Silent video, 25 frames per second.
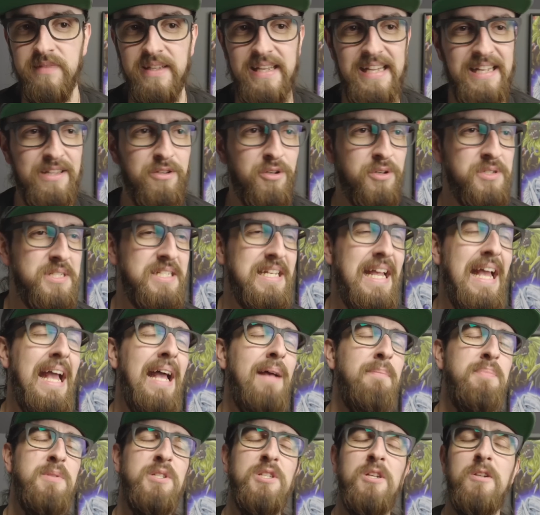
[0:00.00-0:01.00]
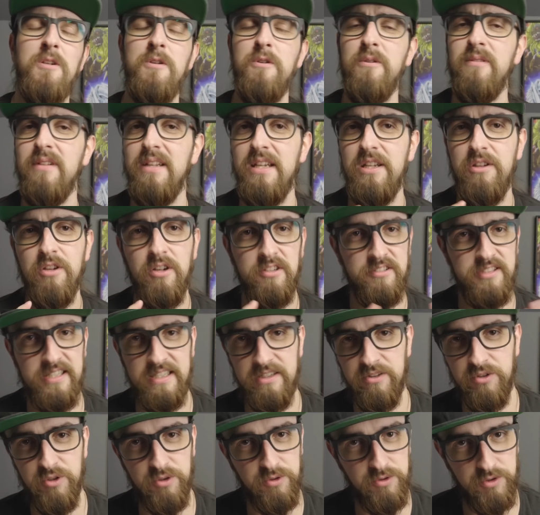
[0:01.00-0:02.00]
It does absolutely
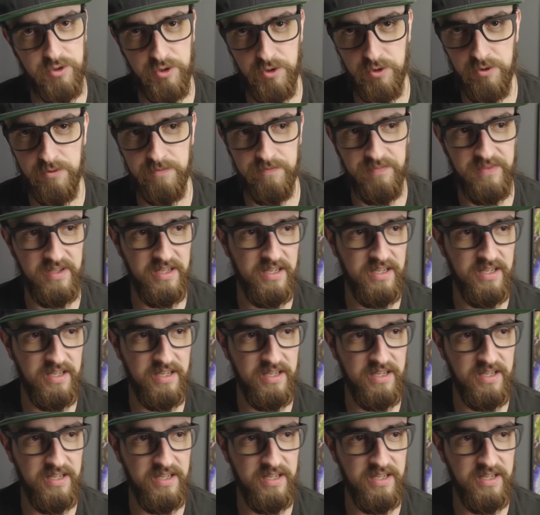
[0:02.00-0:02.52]
nothing turn 2.